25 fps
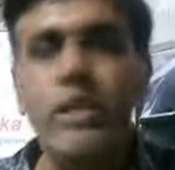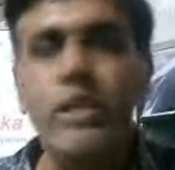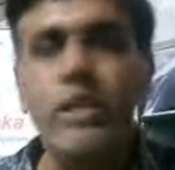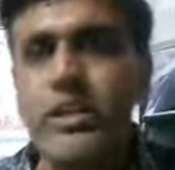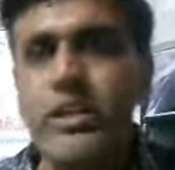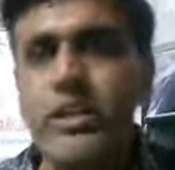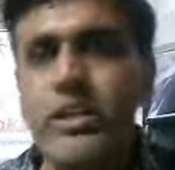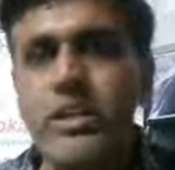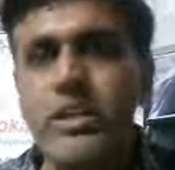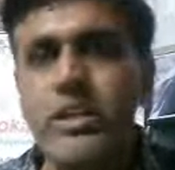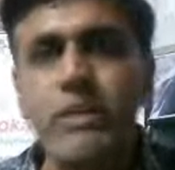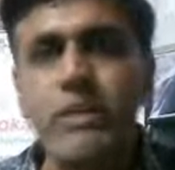
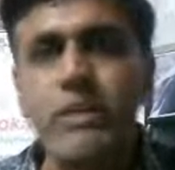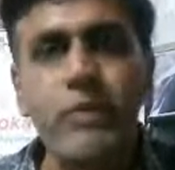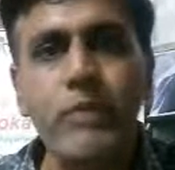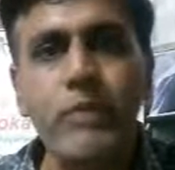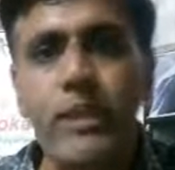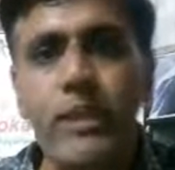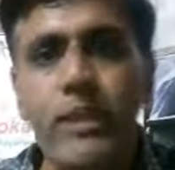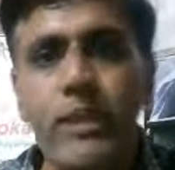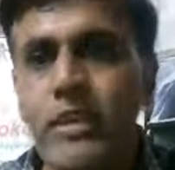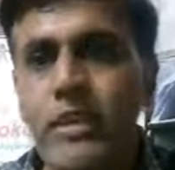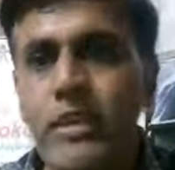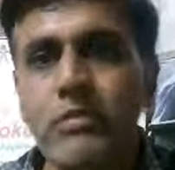leadership
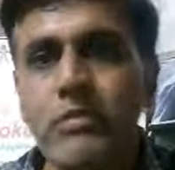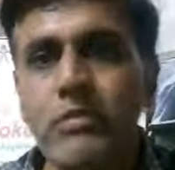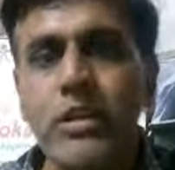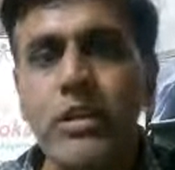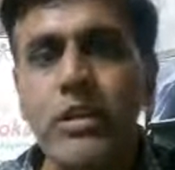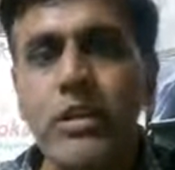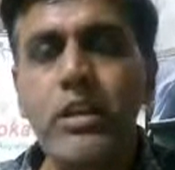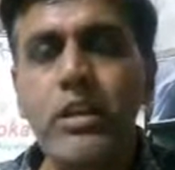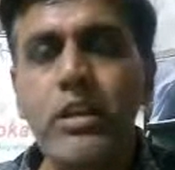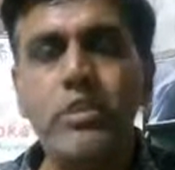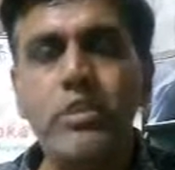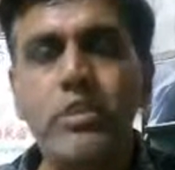and,
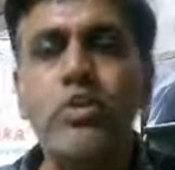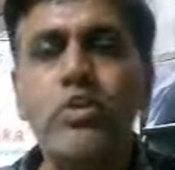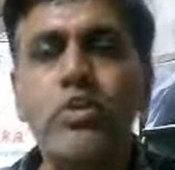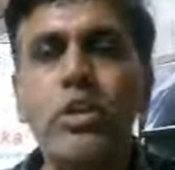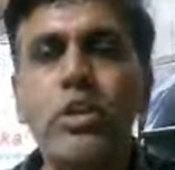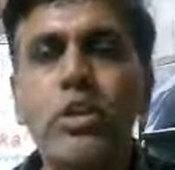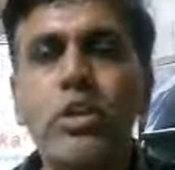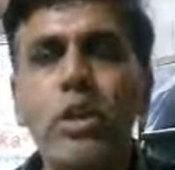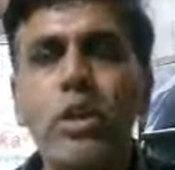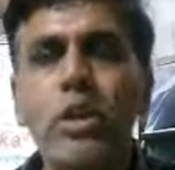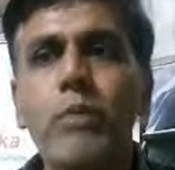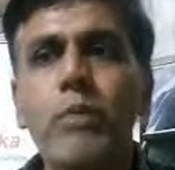and
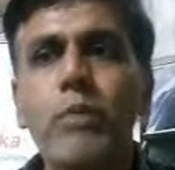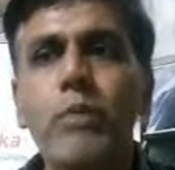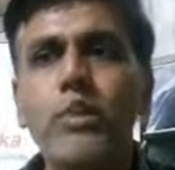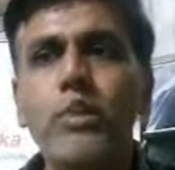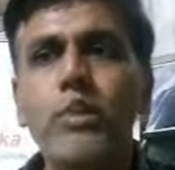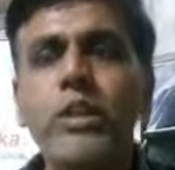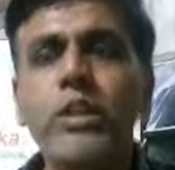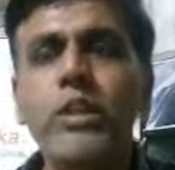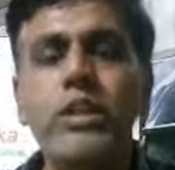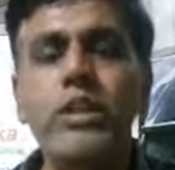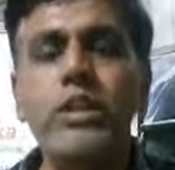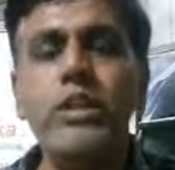school
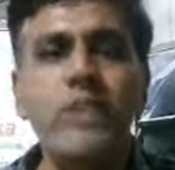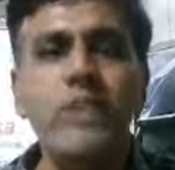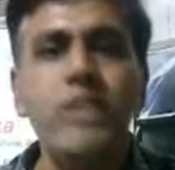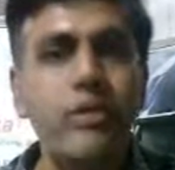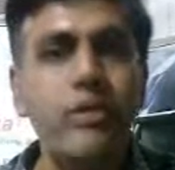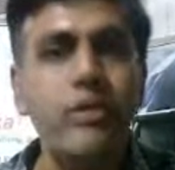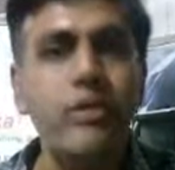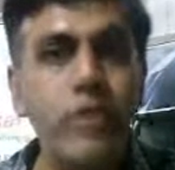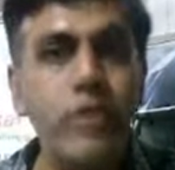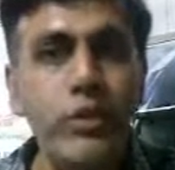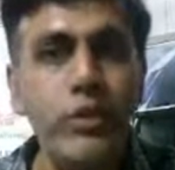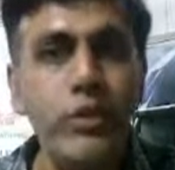dropout in
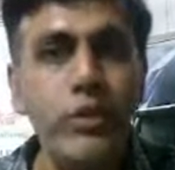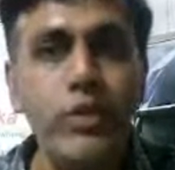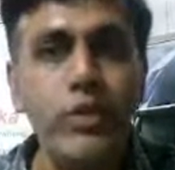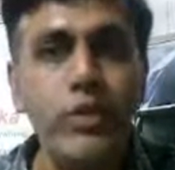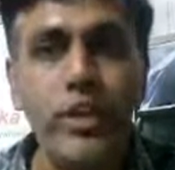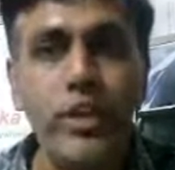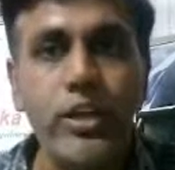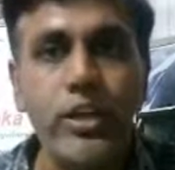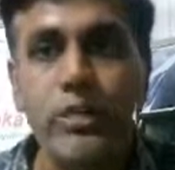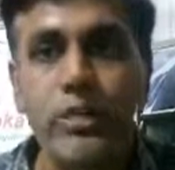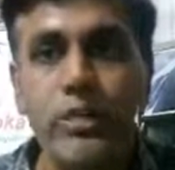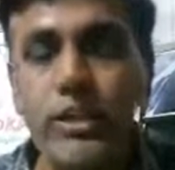itself due to
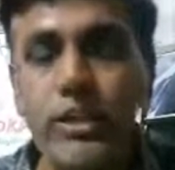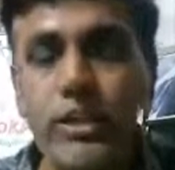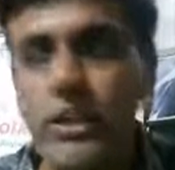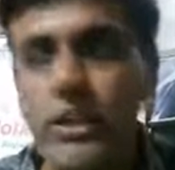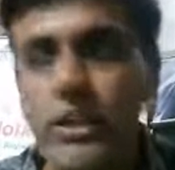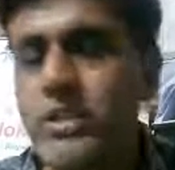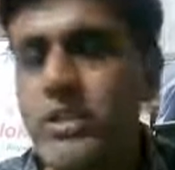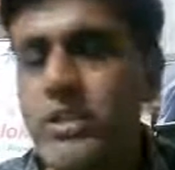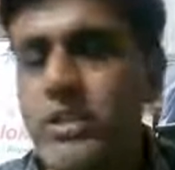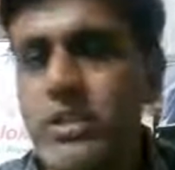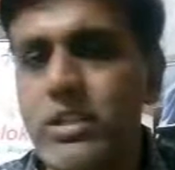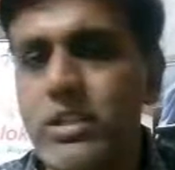economic
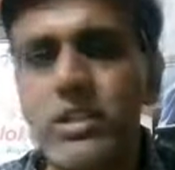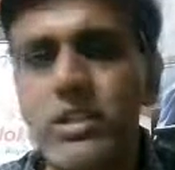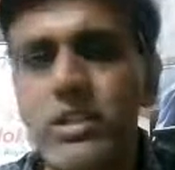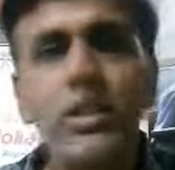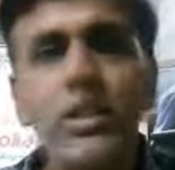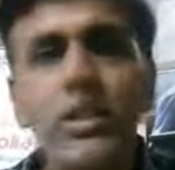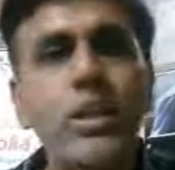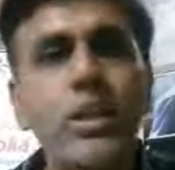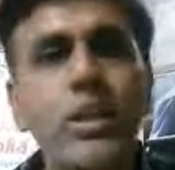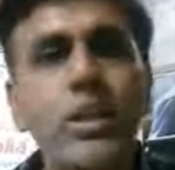conditions,